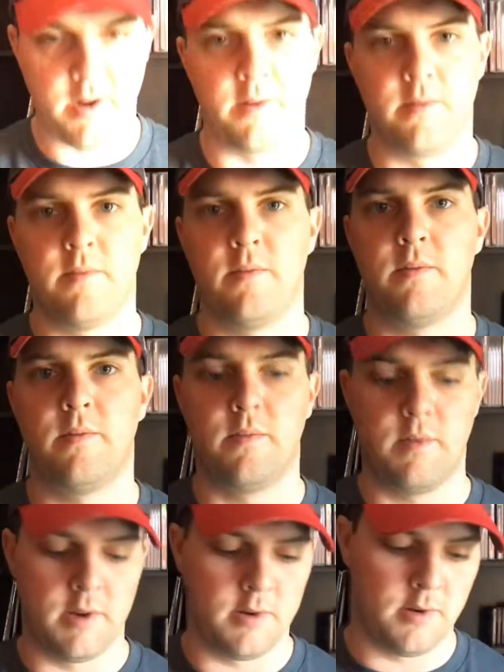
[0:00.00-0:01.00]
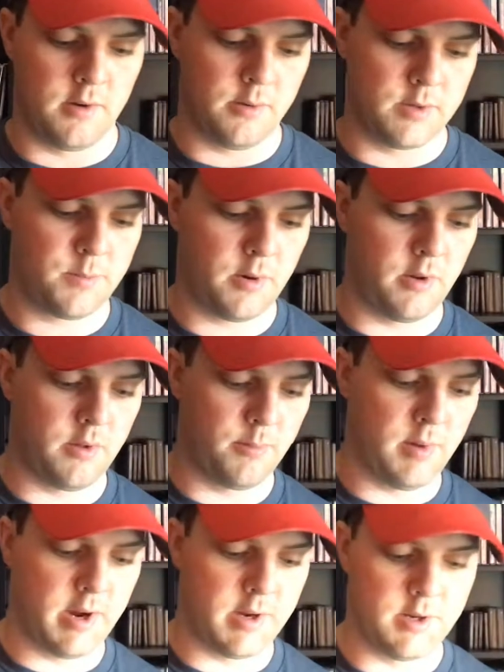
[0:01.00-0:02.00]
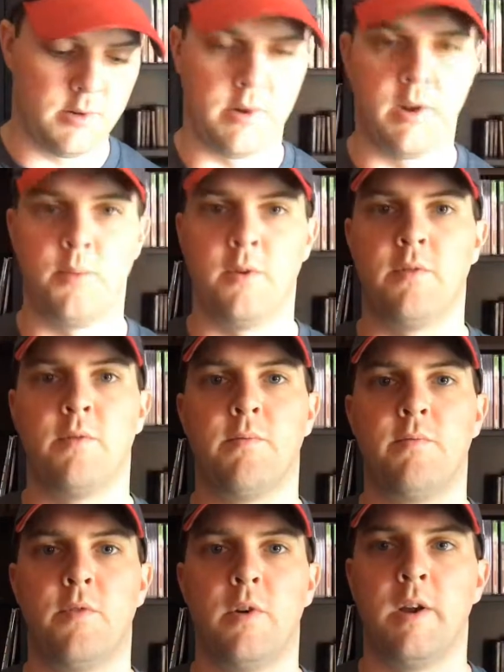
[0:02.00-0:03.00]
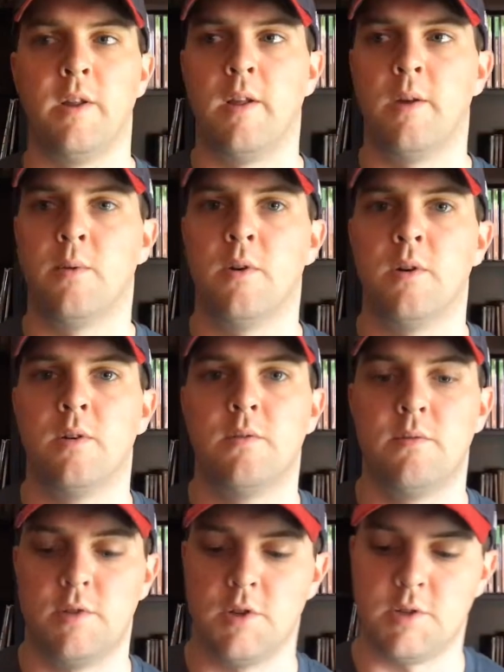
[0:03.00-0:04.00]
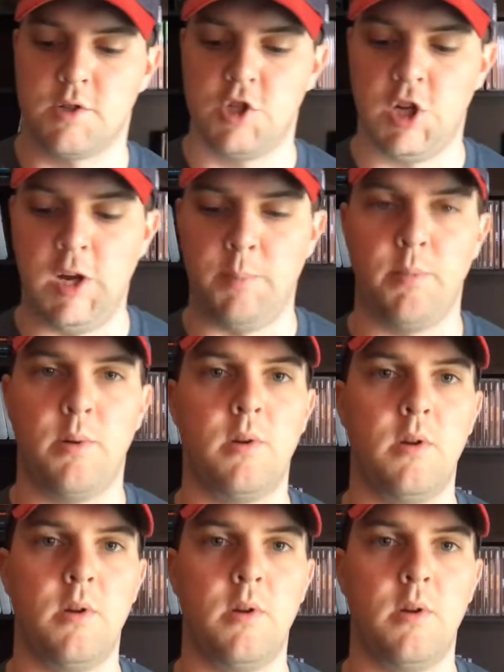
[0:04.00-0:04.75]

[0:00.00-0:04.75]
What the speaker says: I didn't do as part of the buy two get one free. They were just cheap.